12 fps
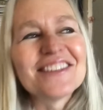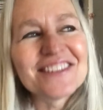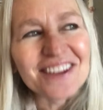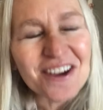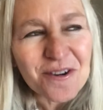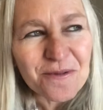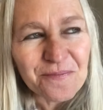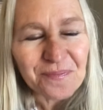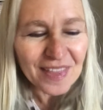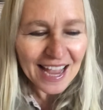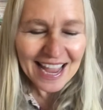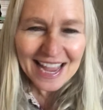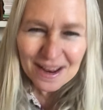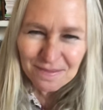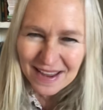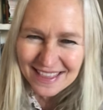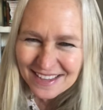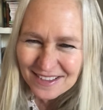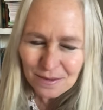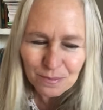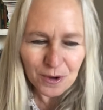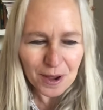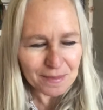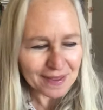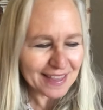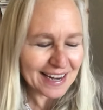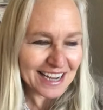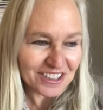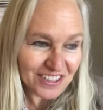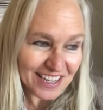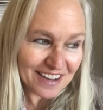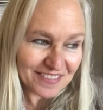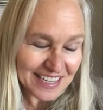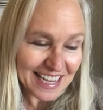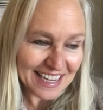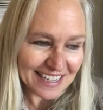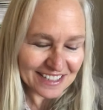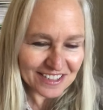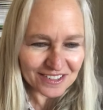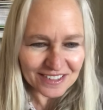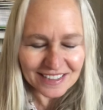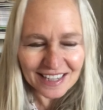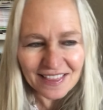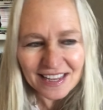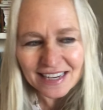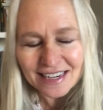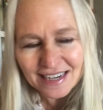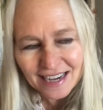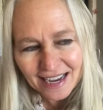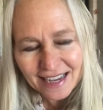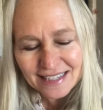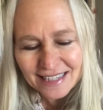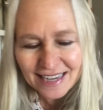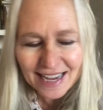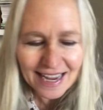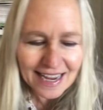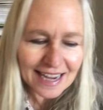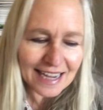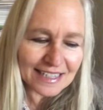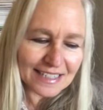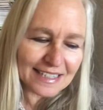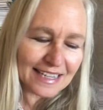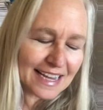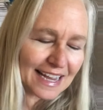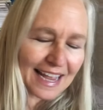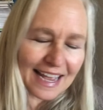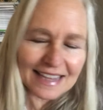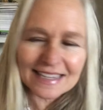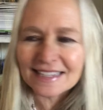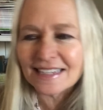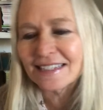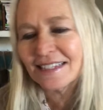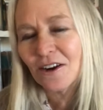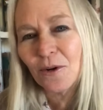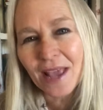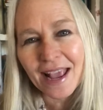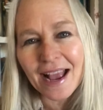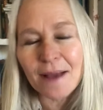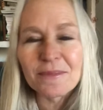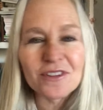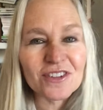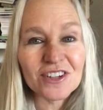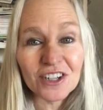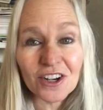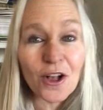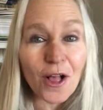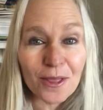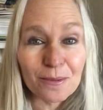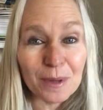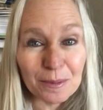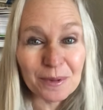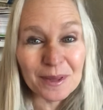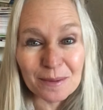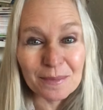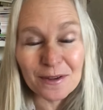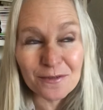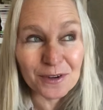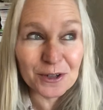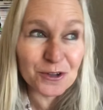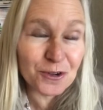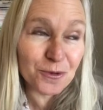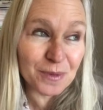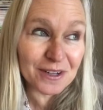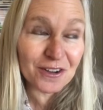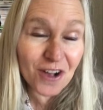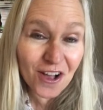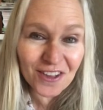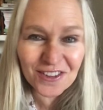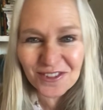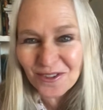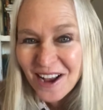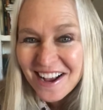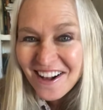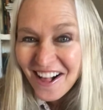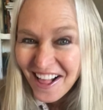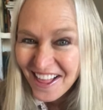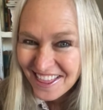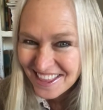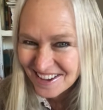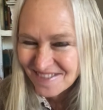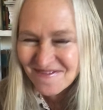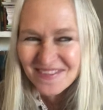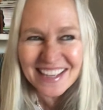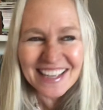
So, I had made this appointment that I actually have to cancel, and then today I just like had this idea. Okay, I'm just gonna call the people that my friend told me to call. So I called them,